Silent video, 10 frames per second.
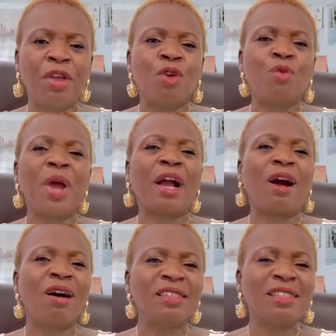we're
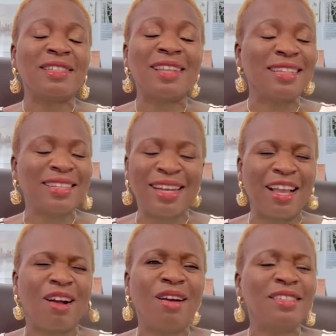
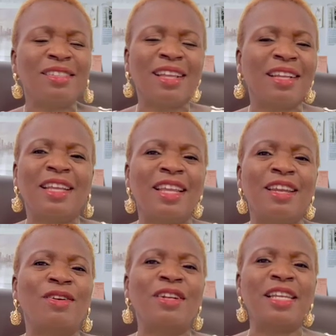constantly
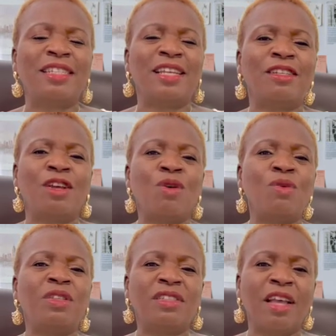inundated
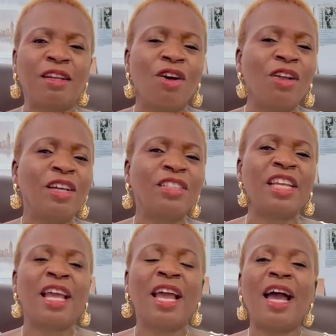with
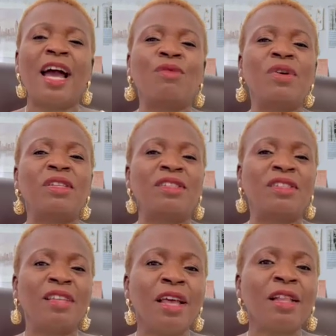technology, and we're
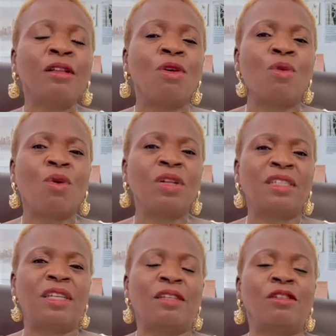still
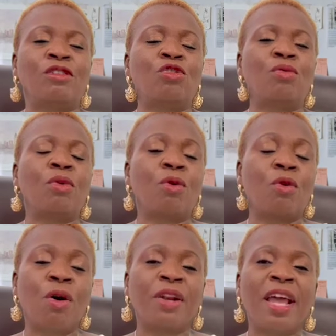wanting to
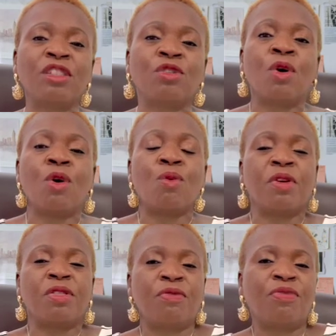connect
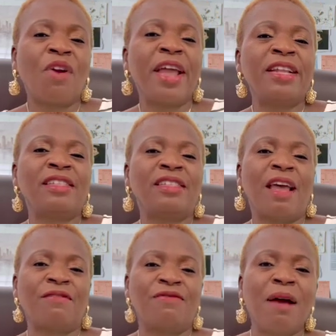with friends
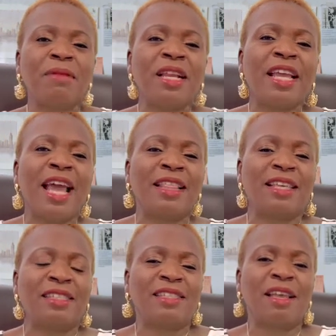and family at
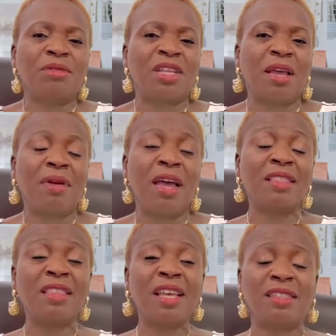the same time.
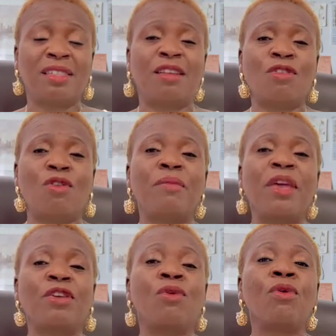And this could
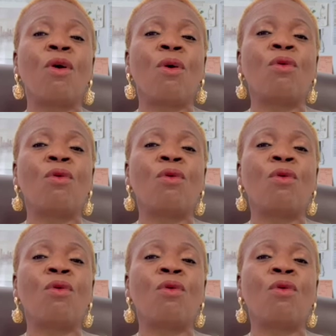make you